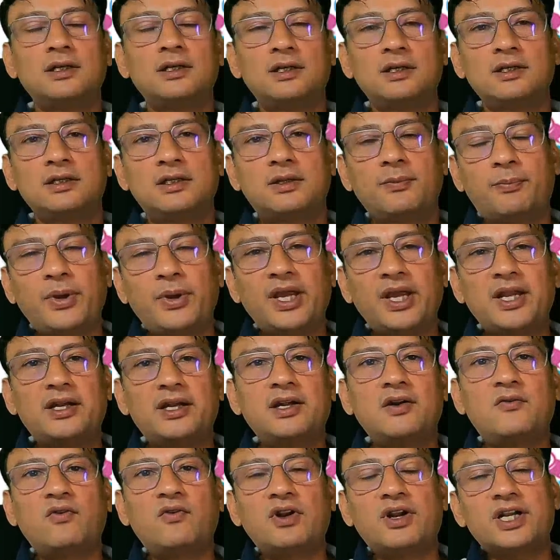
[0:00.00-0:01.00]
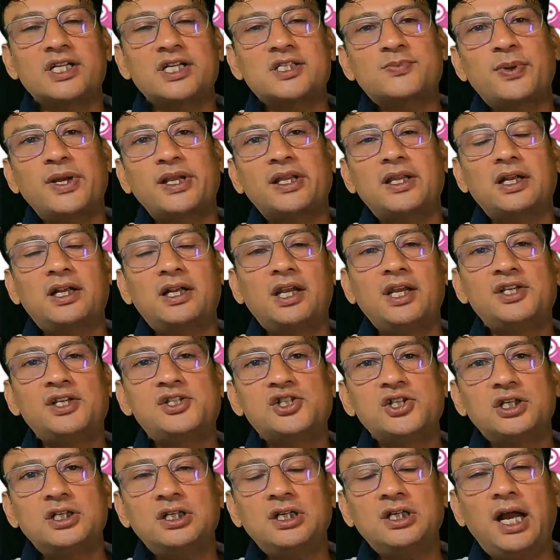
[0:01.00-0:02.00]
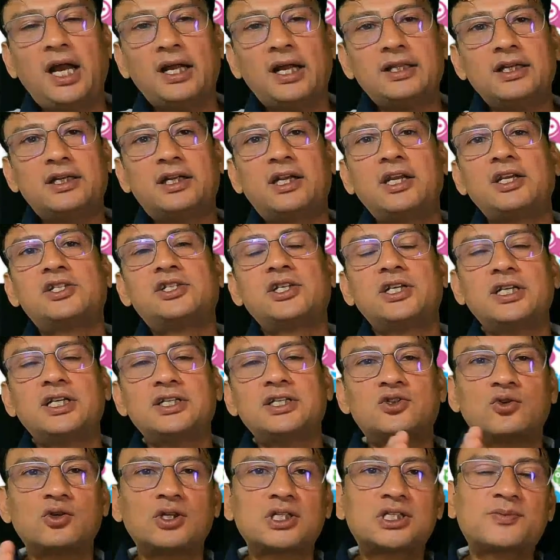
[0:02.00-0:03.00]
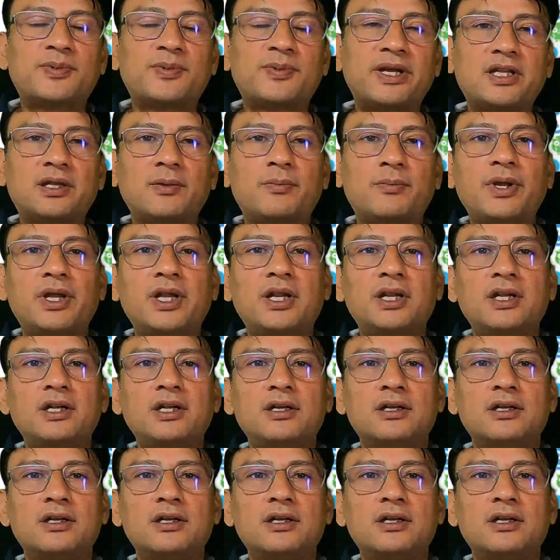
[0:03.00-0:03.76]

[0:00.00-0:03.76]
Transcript: The parent will respect the teacher and the teacher has to respect the parent.